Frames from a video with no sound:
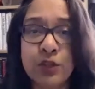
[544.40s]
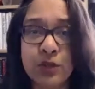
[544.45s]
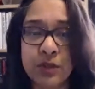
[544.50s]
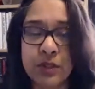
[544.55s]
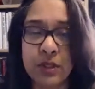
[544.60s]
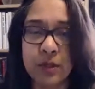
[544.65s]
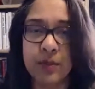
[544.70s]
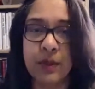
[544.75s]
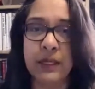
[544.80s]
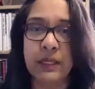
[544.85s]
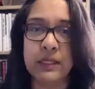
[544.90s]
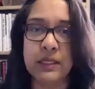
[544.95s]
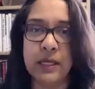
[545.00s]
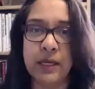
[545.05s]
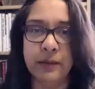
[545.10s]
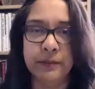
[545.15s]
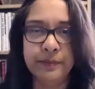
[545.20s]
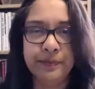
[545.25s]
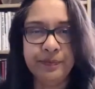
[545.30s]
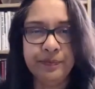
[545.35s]

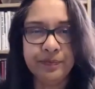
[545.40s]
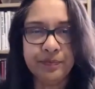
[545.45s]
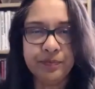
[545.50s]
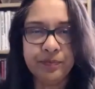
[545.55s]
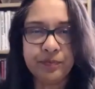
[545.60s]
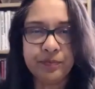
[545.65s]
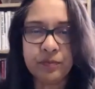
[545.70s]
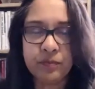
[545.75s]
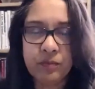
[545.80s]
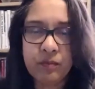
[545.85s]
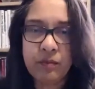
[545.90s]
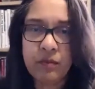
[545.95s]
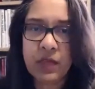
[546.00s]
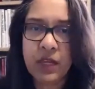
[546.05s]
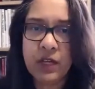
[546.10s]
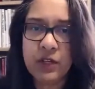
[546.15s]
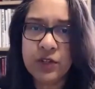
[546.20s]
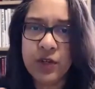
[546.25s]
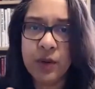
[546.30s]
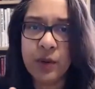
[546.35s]
stability
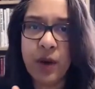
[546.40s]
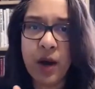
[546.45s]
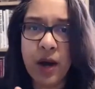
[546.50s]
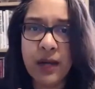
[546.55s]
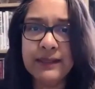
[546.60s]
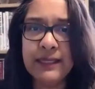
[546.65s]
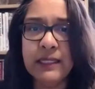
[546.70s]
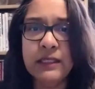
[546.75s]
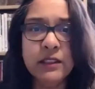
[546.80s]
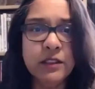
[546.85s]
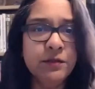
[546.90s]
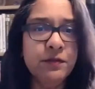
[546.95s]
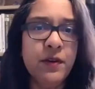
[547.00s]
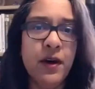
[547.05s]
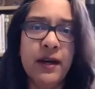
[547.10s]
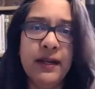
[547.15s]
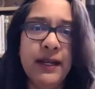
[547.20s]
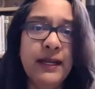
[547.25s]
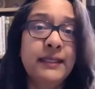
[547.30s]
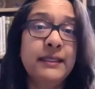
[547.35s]
so identify,
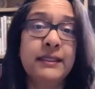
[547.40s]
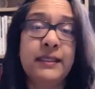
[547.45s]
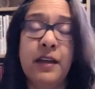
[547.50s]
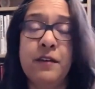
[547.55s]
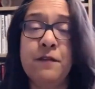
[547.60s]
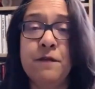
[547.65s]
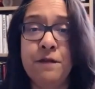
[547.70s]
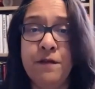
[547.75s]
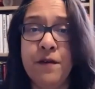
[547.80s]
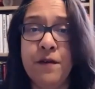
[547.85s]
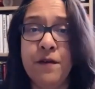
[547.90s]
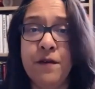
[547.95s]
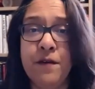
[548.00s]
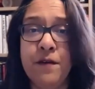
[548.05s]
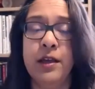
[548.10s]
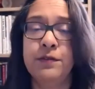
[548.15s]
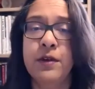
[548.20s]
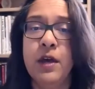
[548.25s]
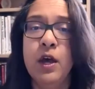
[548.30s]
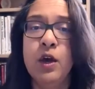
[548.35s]
let's say,
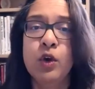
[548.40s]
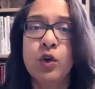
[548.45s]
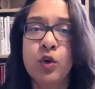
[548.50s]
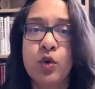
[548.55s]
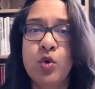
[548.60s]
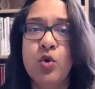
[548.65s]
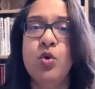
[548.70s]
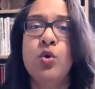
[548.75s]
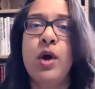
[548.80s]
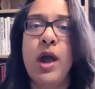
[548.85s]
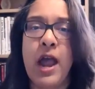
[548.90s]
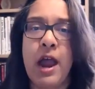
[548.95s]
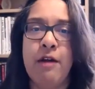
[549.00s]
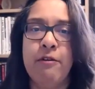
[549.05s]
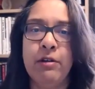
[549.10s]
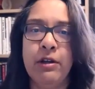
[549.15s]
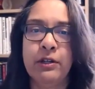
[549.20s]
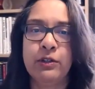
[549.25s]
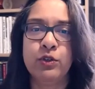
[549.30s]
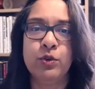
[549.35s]
five core
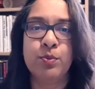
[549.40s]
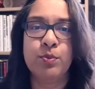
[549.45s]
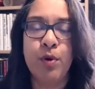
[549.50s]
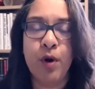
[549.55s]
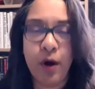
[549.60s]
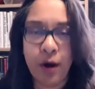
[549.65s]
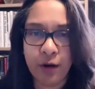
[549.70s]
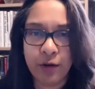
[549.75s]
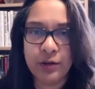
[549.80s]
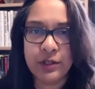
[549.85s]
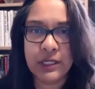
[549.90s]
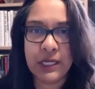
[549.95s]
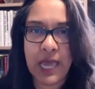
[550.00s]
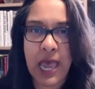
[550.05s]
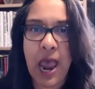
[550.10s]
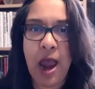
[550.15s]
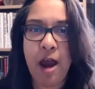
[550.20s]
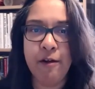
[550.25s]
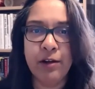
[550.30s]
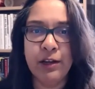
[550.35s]
areas or priority
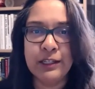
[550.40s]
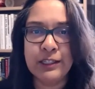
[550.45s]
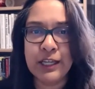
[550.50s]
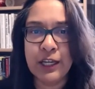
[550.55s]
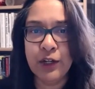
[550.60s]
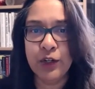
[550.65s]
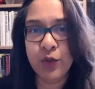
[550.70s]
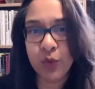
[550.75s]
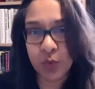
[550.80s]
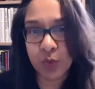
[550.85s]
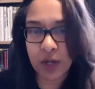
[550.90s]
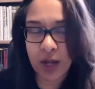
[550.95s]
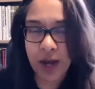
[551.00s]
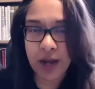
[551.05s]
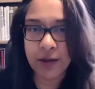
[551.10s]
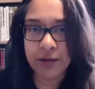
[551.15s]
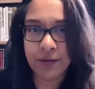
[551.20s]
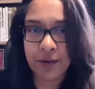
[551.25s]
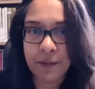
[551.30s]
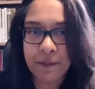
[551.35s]
areas in your
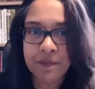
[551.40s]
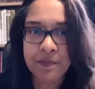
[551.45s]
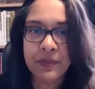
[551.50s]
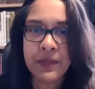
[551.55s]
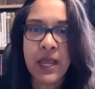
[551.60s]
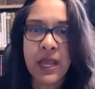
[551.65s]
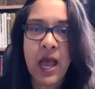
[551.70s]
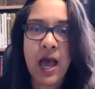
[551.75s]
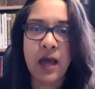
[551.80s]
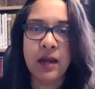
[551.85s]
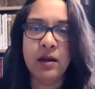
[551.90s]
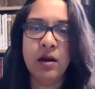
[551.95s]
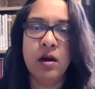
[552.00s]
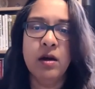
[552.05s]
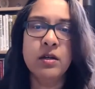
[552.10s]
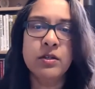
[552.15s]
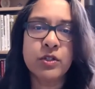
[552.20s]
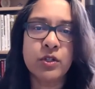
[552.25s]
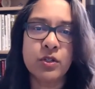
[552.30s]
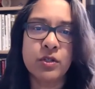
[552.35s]
life and
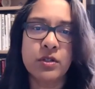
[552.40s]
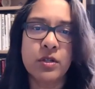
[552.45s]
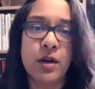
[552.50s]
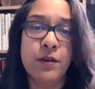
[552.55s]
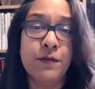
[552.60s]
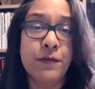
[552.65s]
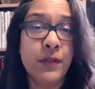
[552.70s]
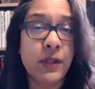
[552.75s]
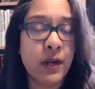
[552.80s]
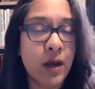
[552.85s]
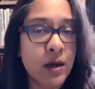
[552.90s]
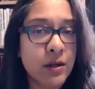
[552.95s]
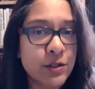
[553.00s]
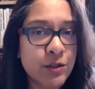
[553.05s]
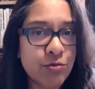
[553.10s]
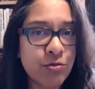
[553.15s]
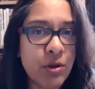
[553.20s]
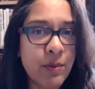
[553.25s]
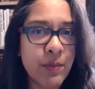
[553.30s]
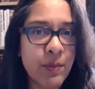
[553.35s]
ask yourself for the last
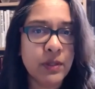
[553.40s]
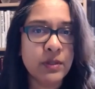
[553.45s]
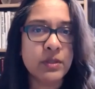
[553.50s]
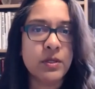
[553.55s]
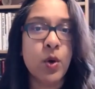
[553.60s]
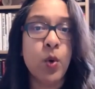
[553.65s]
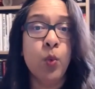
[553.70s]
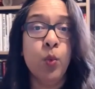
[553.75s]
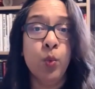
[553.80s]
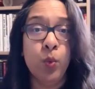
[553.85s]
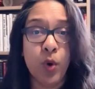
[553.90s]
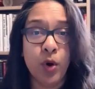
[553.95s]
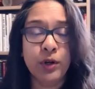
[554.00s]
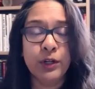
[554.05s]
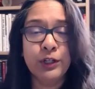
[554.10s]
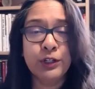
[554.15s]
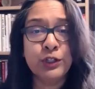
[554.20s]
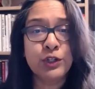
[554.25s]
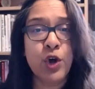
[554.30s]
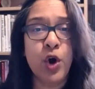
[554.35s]
three months, what
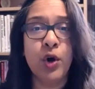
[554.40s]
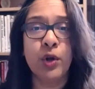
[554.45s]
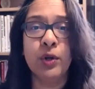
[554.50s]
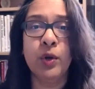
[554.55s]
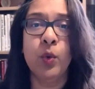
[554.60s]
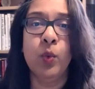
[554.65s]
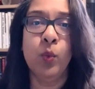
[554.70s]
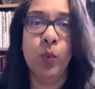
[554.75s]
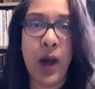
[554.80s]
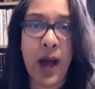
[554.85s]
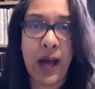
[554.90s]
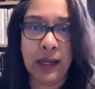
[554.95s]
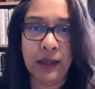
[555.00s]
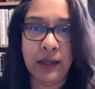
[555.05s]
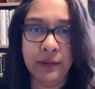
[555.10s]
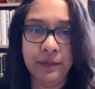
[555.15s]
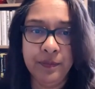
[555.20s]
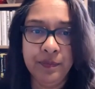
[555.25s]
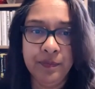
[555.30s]
has gone well?